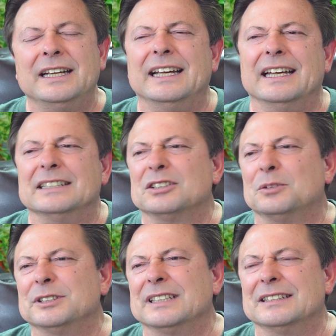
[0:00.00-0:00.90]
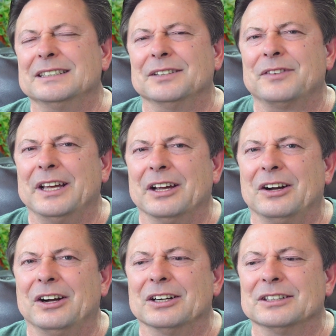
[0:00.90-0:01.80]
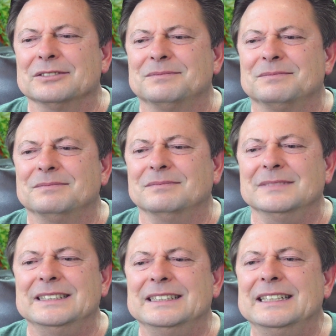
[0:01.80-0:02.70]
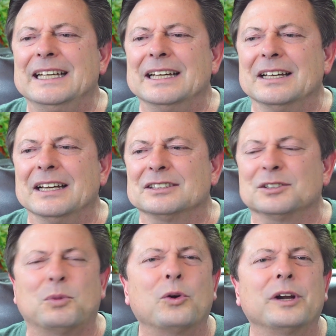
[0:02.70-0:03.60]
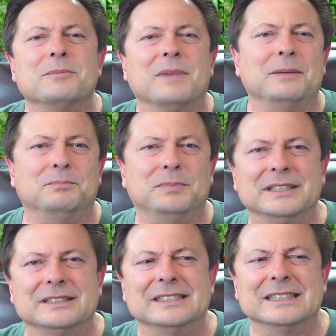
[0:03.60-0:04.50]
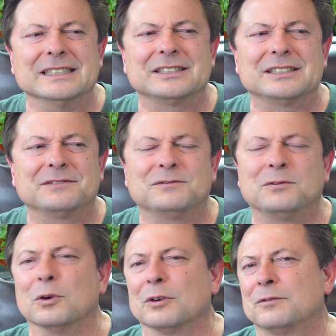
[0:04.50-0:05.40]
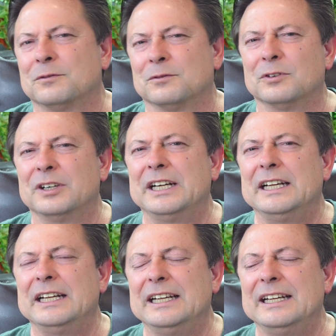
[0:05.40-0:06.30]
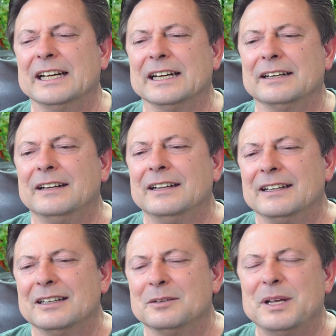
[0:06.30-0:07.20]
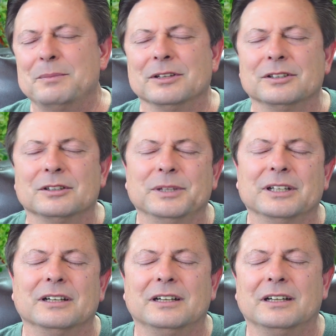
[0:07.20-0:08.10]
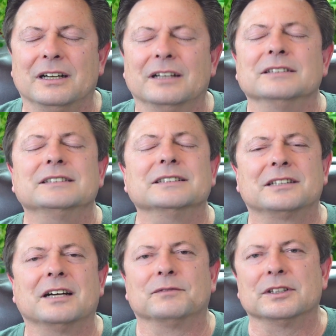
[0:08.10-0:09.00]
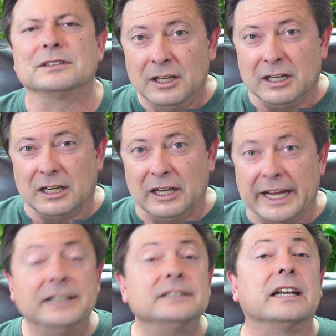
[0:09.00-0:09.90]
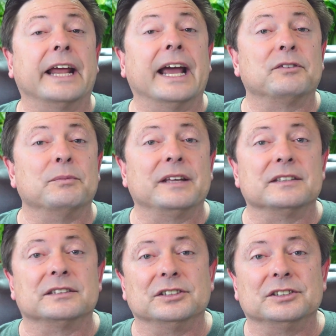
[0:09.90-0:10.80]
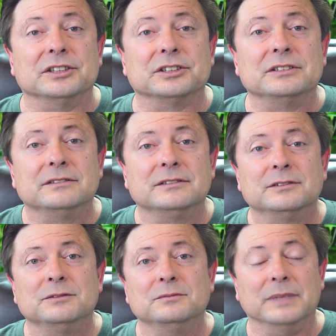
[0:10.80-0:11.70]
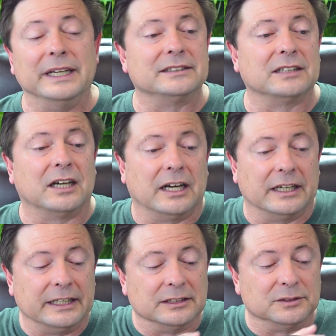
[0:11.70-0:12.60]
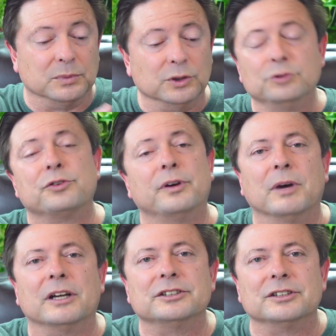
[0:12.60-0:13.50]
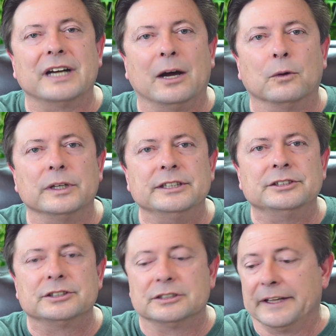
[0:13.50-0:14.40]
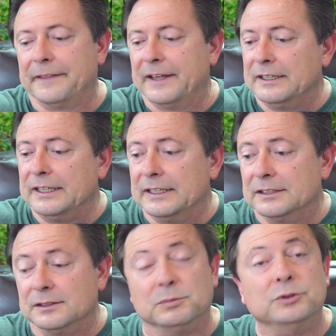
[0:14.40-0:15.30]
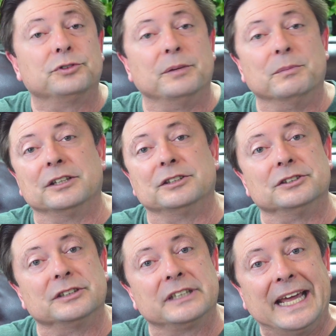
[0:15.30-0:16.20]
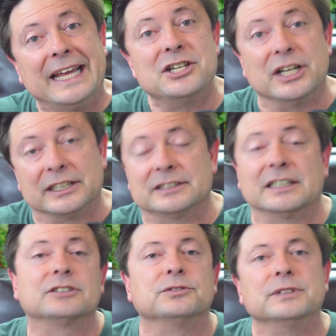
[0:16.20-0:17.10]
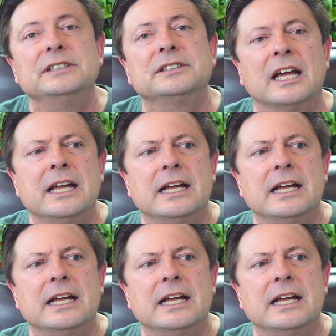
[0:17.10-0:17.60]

It's almost as if they are supporting my business for free, and there may be a little bit of discomfort. Eddy's going to have to make this decision based on his Blue Tree Monitor outreach and then his Blue Tree Monitor cage accessories.